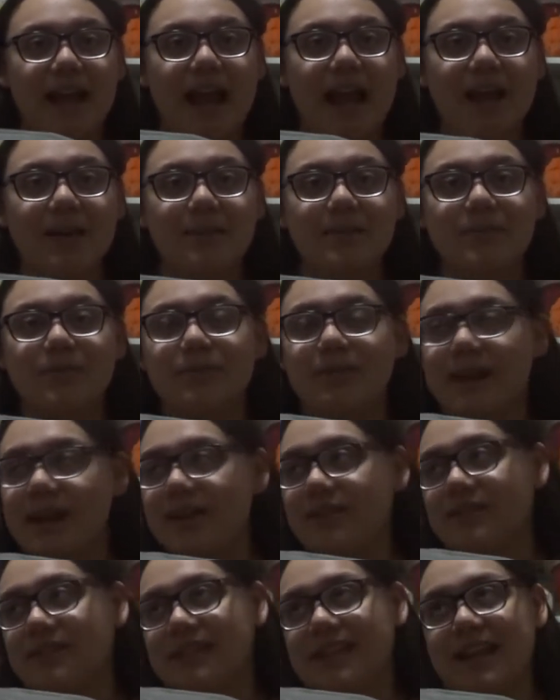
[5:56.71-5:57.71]
I
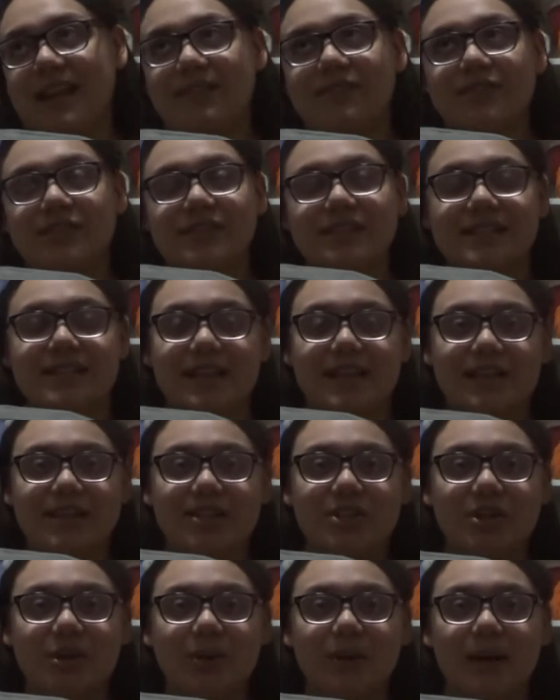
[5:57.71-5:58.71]
rarely ever see it
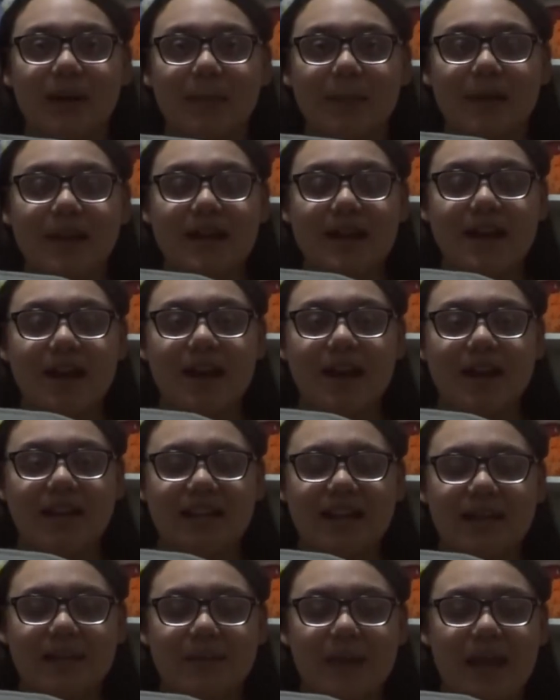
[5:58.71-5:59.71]
show up on
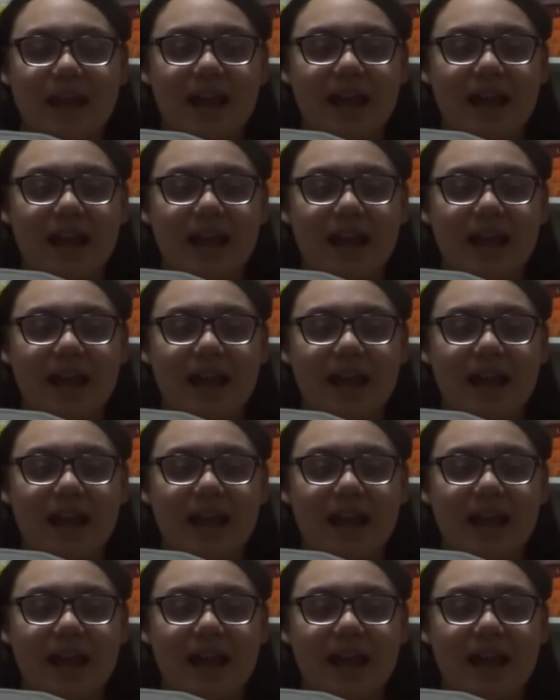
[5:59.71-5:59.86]
eBay.